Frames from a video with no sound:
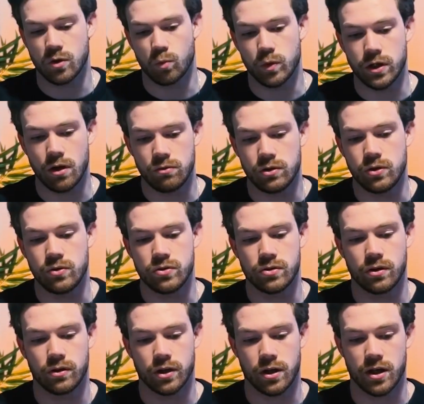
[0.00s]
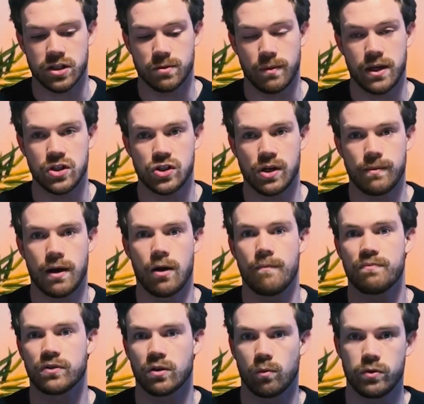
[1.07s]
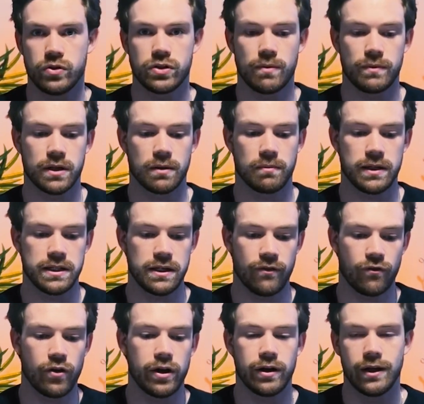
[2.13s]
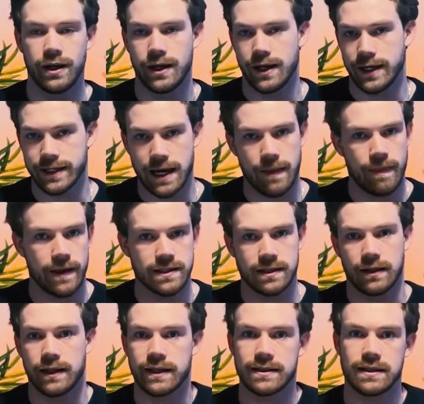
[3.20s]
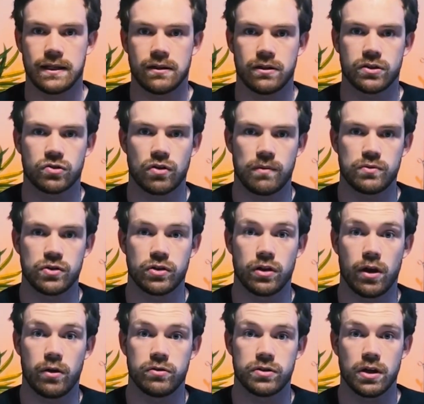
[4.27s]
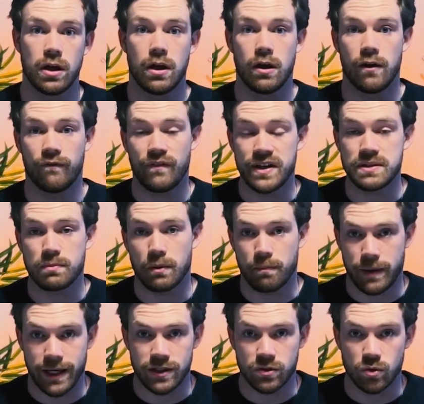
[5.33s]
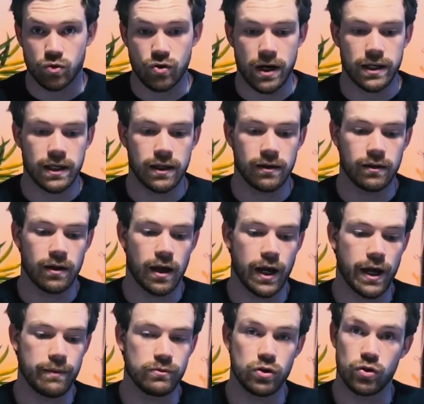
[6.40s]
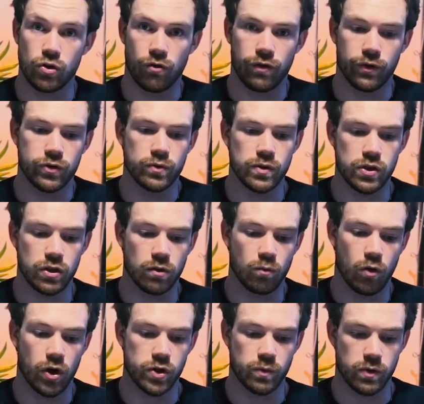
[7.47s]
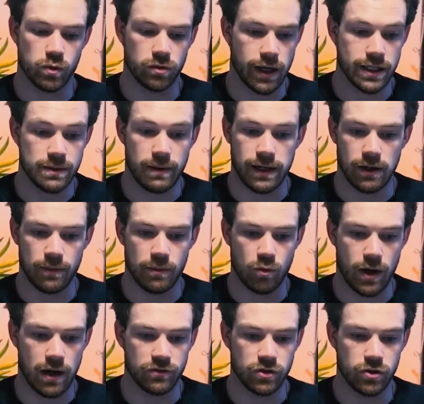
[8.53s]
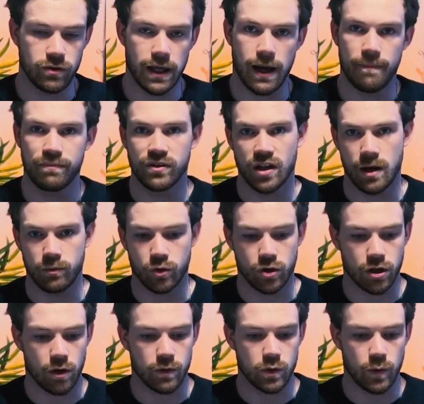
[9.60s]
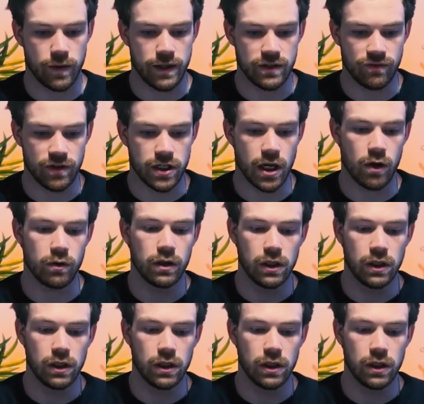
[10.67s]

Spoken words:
We don't use the custom HTML. We use something completely different. Again, there's links in the description to those Facebook pixel tracking tutorials, which you can watch, which will explain a little bit more how to do that. I'm not going to go into it in this video.